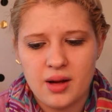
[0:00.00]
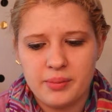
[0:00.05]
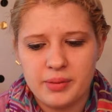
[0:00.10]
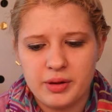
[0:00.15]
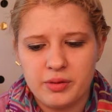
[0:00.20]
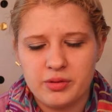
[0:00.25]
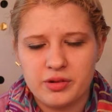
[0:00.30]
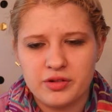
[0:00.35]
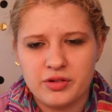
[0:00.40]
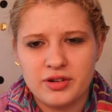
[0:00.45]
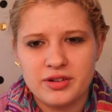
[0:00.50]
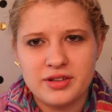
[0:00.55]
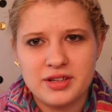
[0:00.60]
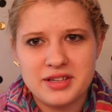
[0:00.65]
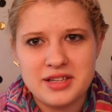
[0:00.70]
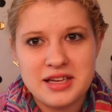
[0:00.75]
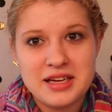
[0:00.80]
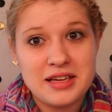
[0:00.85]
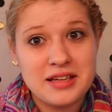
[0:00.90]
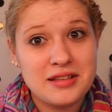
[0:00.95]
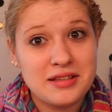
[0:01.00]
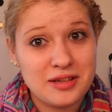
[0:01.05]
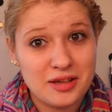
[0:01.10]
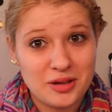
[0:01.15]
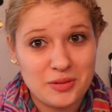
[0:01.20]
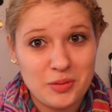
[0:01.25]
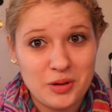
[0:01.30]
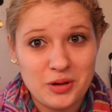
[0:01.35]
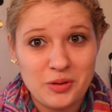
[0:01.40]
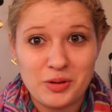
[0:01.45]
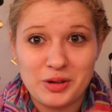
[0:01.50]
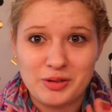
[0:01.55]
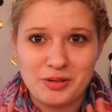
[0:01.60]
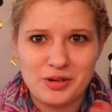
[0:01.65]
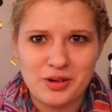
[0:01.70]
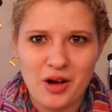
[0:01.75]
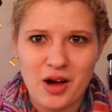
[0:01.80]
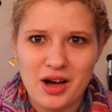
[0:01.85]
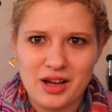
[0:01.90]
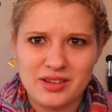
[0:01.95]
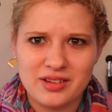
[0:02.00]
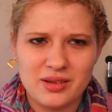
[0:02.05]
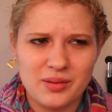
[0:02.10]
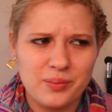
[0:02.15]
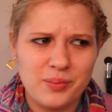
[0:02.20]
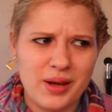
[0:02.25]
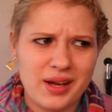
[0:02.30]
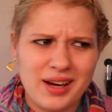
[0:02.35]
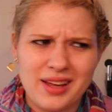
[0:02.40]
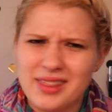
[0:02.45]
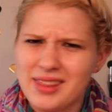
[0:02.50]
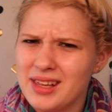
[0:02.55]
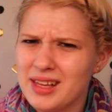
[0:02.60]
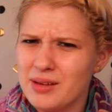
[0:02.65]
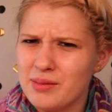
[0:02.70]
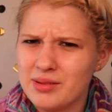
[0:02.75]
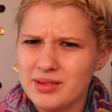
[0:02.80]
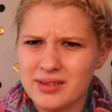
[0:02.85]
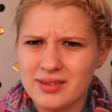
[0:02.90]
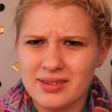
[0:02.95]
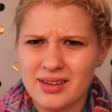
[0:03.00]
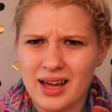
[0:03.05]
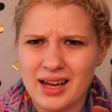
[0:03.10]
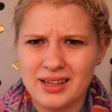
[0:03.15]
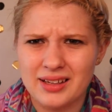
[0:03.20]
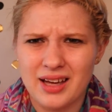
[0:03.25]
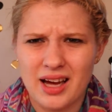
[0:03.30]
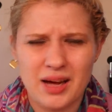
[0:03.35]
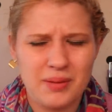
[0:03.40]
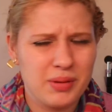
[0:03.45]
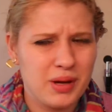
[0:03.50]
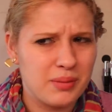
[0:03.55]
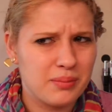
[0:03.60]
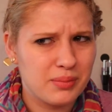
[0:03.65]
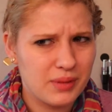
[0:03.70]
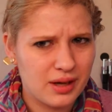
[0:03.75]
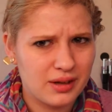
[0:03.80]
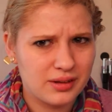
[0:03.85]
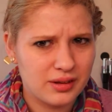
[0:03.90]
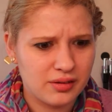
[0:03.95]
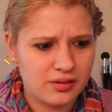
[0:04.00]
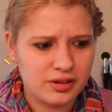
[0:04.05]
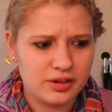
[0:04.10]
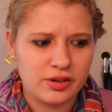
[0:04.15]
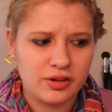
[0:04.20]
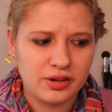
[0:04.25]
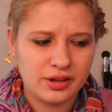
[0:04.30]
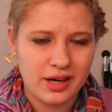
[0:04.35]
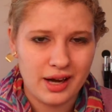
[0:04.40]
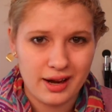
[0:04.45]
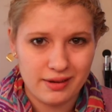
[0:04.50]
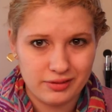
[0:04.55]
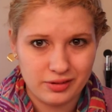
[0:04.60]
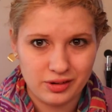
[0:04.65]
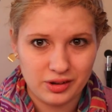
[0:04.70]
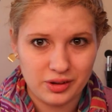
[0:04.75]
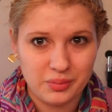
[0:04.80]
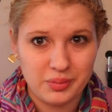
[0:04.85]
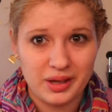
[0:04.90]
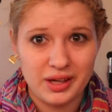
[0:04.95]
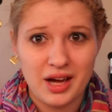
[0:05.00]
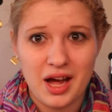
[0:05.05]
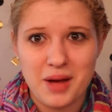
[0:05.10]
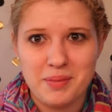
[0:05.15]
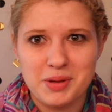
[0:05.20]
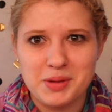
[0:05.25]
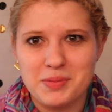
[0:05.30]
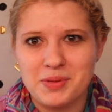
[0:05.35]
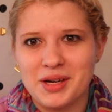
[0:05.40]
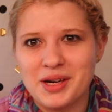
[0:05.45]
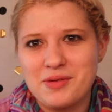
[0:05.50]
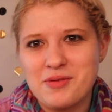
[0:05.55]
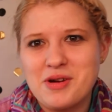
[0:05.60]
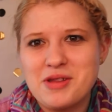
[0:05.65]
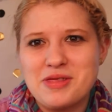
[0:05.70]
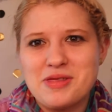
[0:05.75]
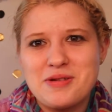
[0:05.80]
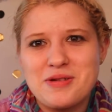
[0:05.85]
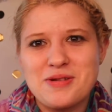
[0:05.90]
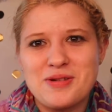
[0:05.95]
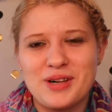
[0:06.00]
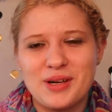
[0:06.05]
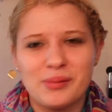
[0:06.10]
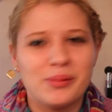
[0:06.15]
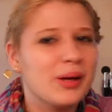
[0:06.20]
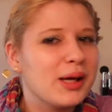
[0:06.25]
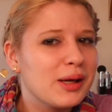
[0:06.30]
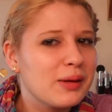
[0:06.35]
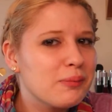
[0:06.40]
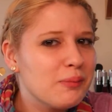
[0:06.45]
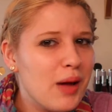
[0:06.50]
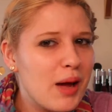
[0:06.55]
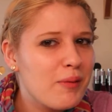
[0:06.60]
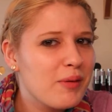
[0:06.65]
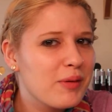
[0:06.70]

It was Christy Teigen's cookbook, which was awesome, and I think it was a signed copy. I'm not entirely sure. I'd have to look at my copy, but I went through and I'm like, I